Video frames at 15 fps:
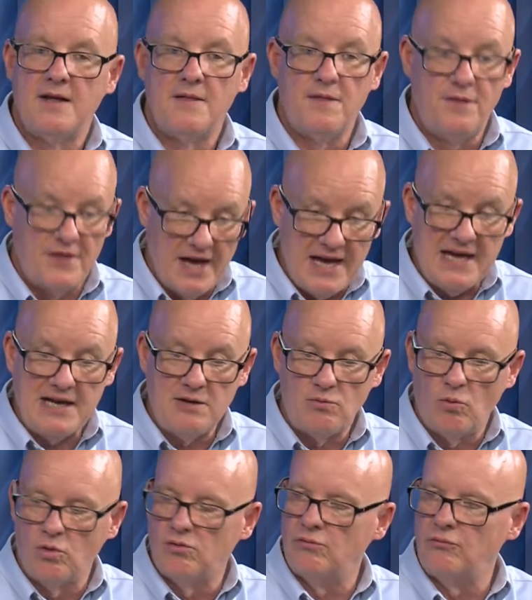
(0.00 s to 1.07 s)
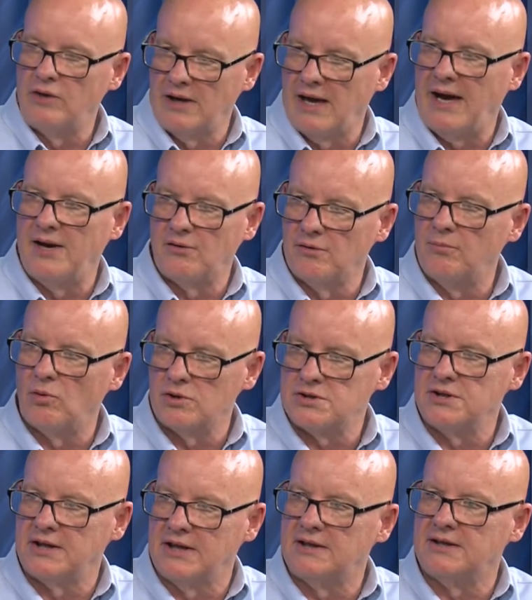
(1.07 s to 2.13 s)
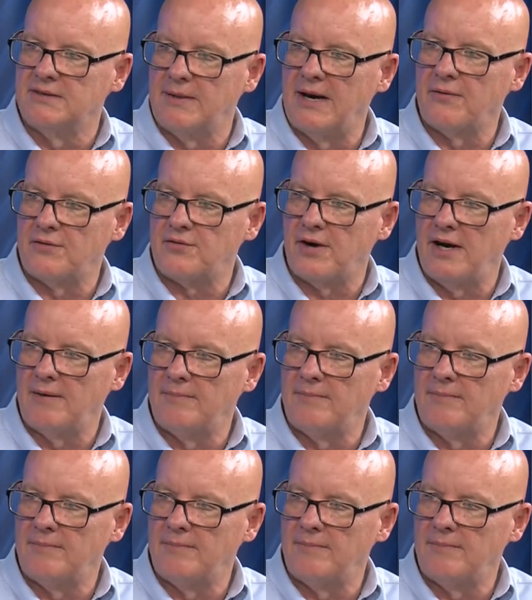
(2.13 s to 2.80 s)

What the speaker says: they will rely on abortion to get them out of the trap.